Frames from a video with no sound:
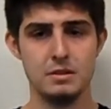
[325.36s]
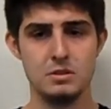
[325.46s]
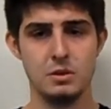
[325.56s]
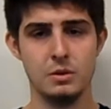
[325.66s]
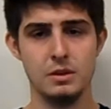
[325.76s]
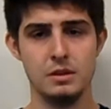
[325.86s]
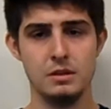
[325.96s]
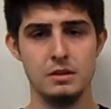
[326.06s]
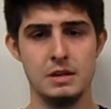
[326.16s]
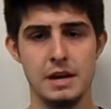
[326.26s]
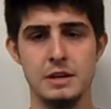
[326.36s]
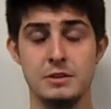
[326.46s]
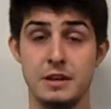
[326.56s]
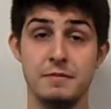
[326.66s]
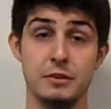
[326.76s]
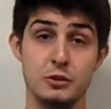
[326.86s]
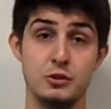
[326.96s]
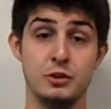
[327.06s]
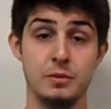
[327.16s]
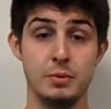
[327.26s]
So yeah, you're definitely
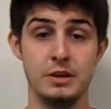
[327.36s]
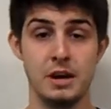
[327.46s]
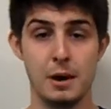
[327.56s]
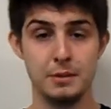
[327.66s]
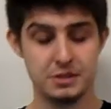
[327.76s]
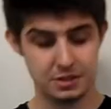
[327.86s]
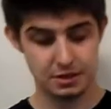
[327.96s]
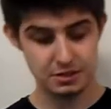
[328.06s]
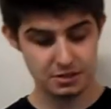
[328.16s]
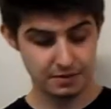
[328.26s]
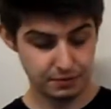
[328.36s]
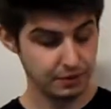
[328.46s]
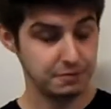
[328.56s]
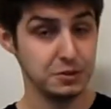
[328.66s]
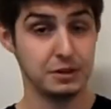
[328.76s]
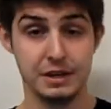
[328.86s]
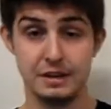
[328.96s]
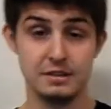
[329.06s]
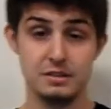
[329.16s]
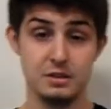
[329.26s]
shooting pretty hot with this gun. This is definitely a field gun,
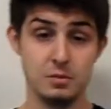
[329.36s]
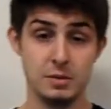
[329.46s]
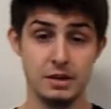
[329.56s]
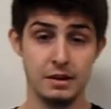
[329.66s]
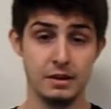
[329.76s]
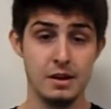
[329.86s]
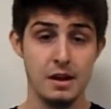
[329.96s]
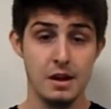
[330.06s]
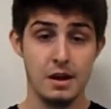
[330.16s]
not a CQB gun.